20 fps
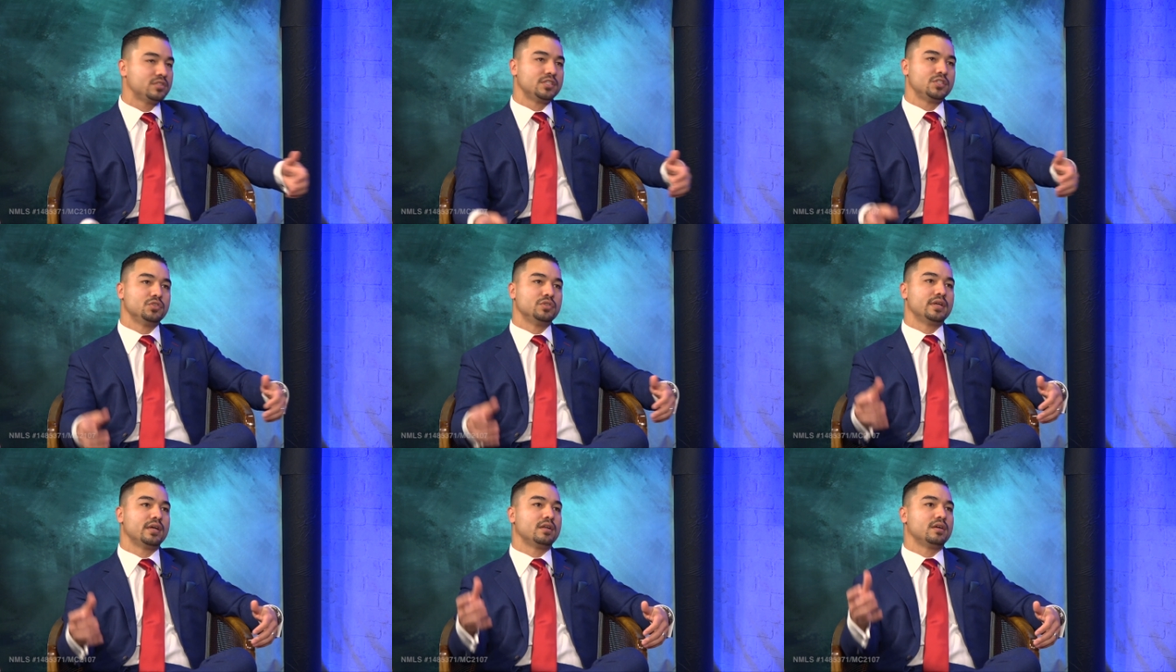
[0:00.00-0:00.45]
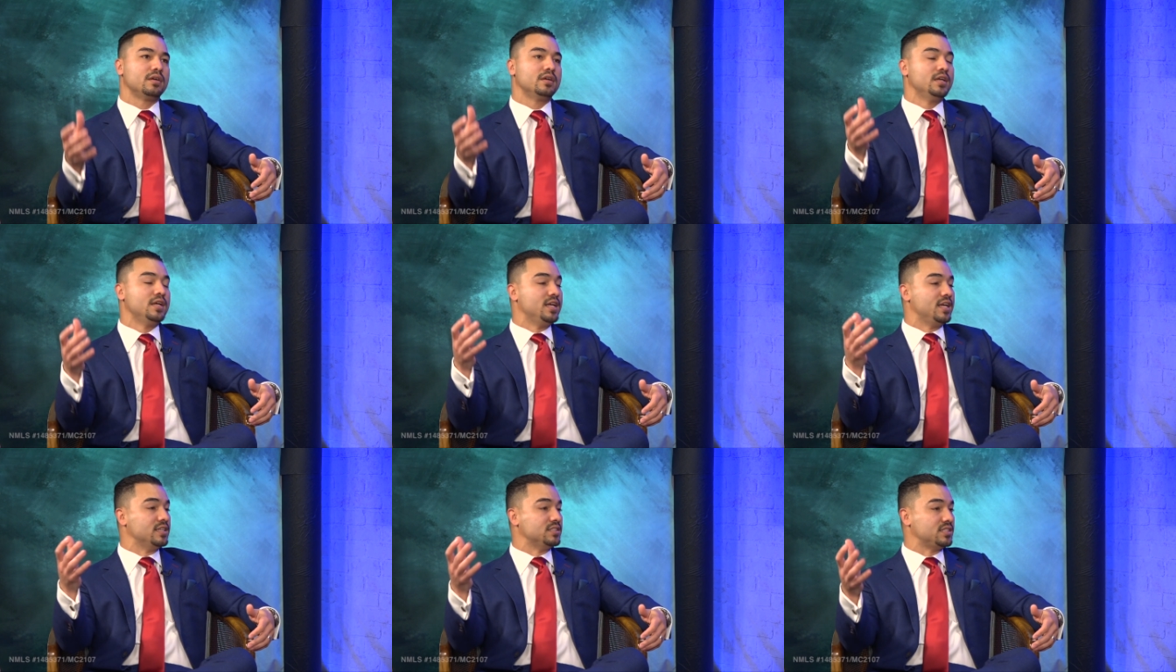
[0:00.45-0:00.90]
Did you get a
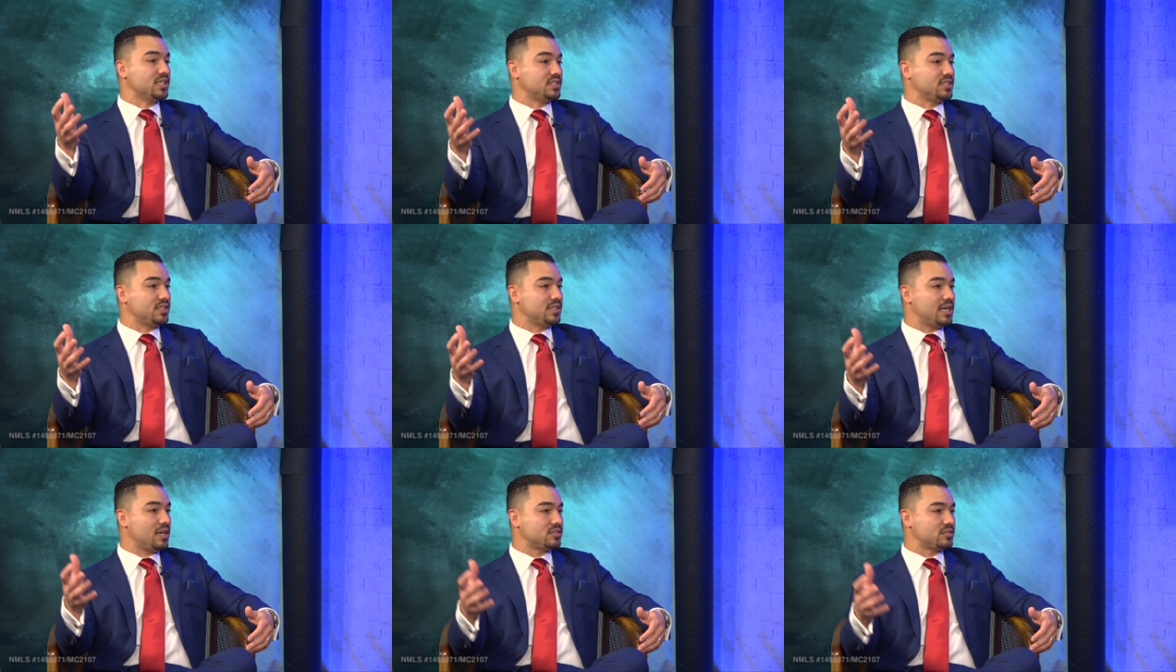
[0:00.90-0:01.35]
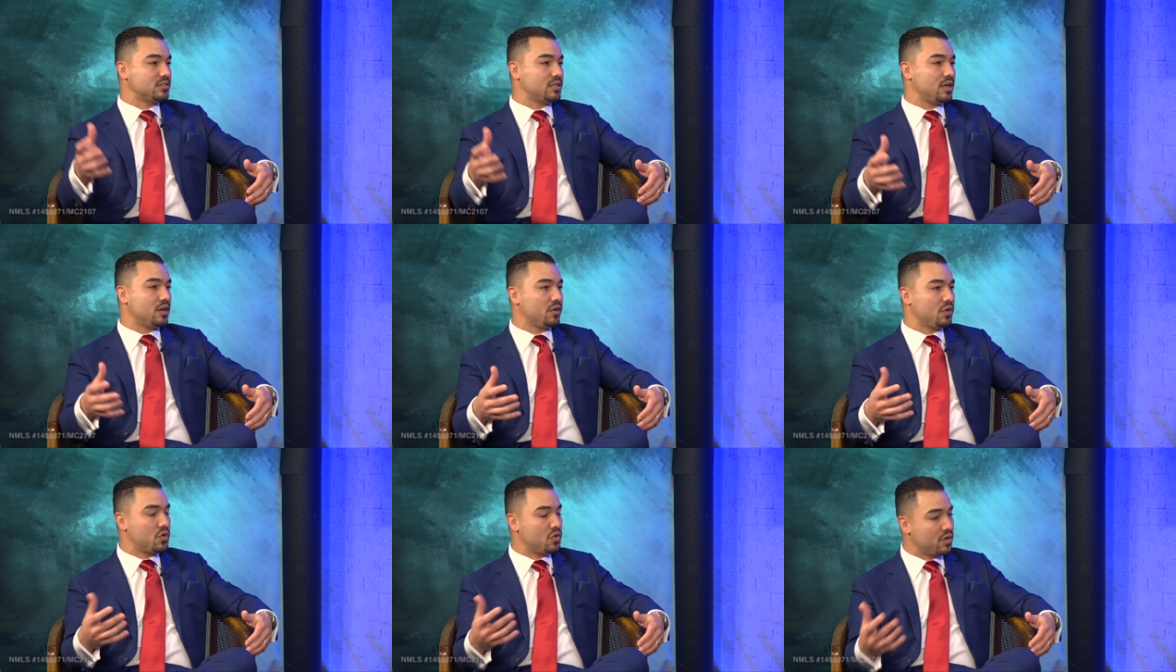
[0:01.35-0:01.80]

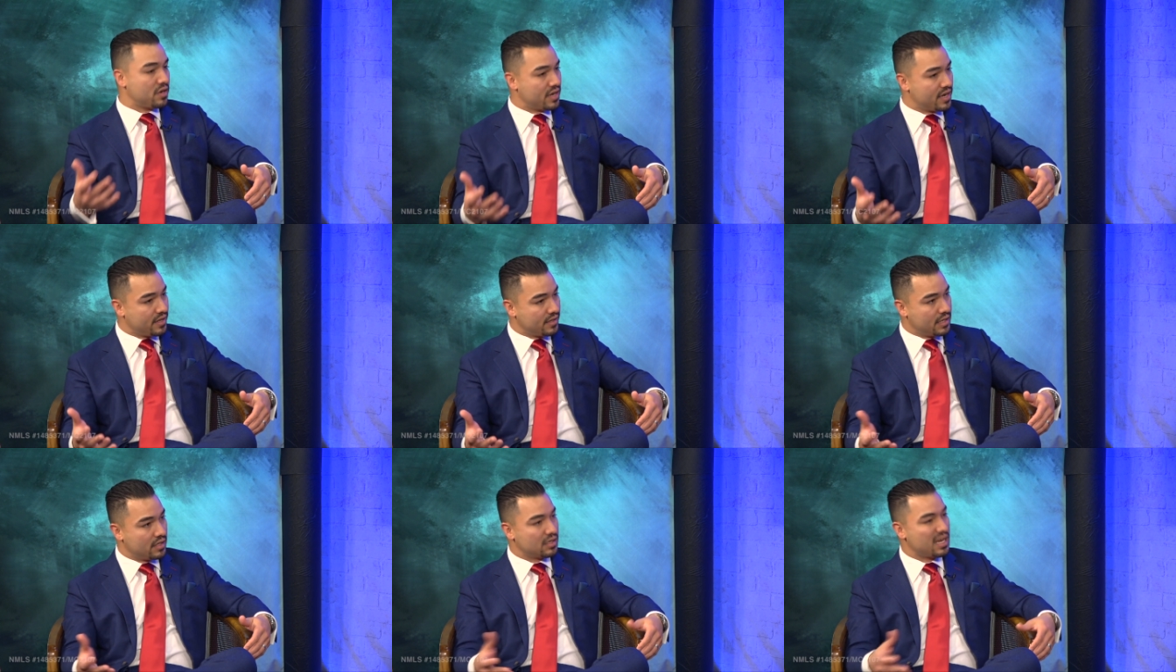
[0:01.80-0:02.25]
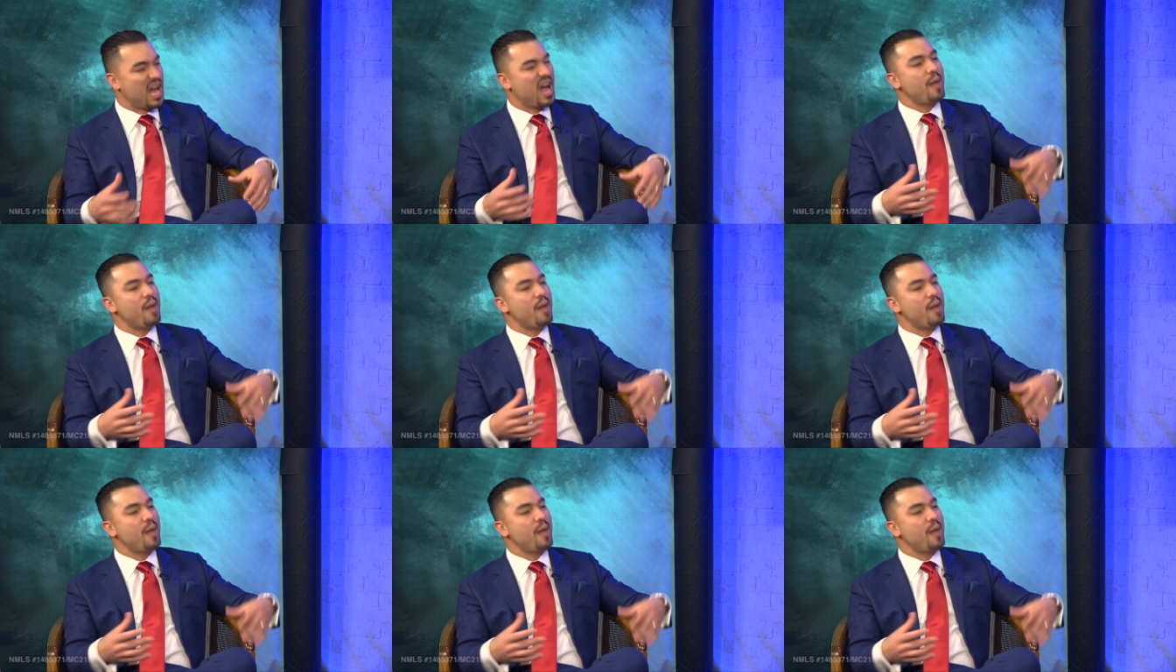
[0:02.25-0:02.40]
$60,000 loan or $90,000?